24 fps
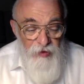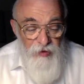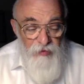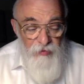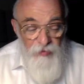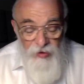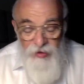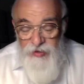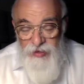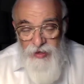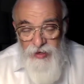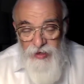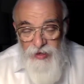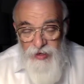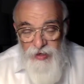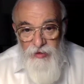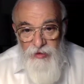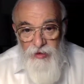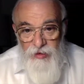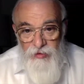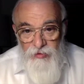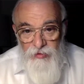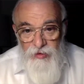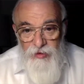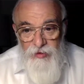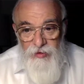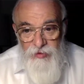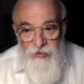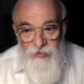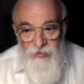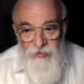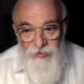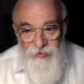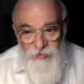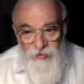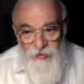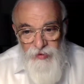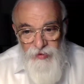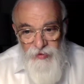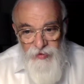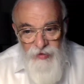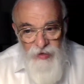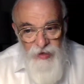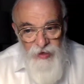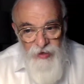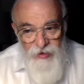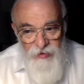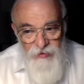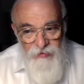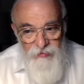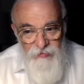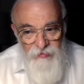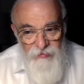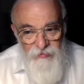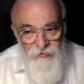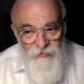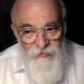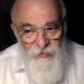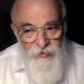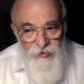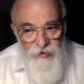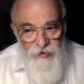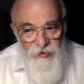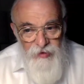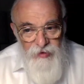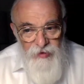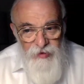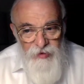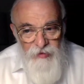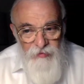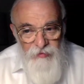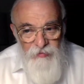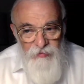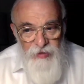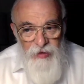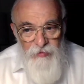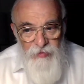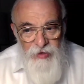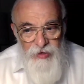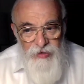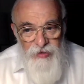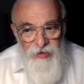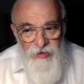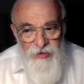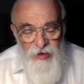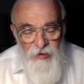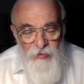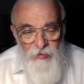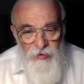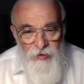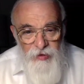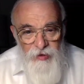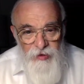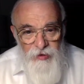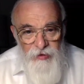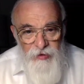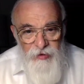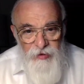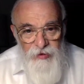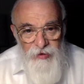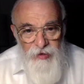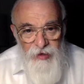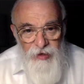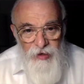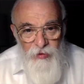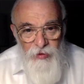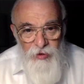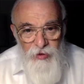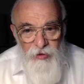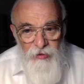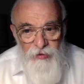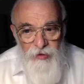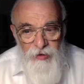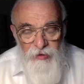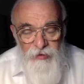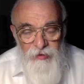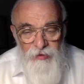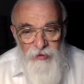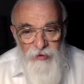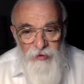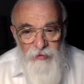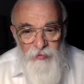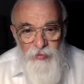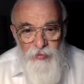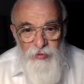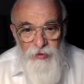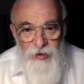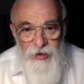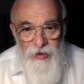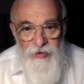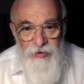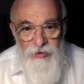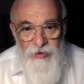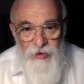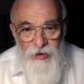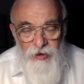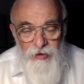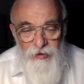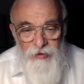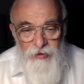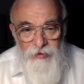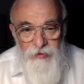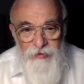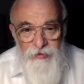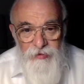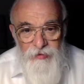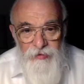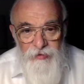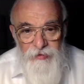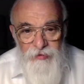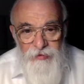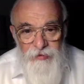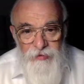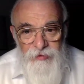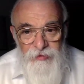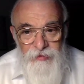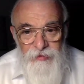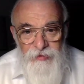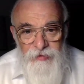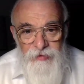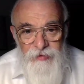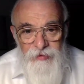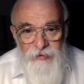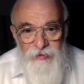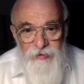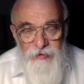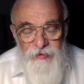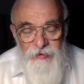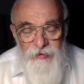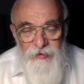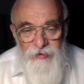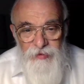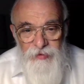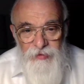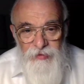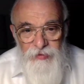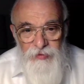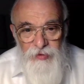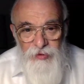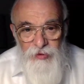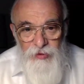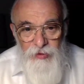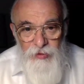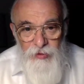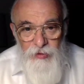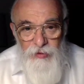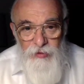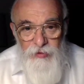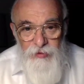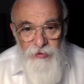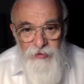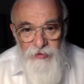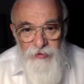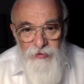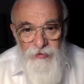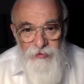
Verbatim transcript: The Gemara's answer there is saying pretty much the same thing that now he only prays God for the good,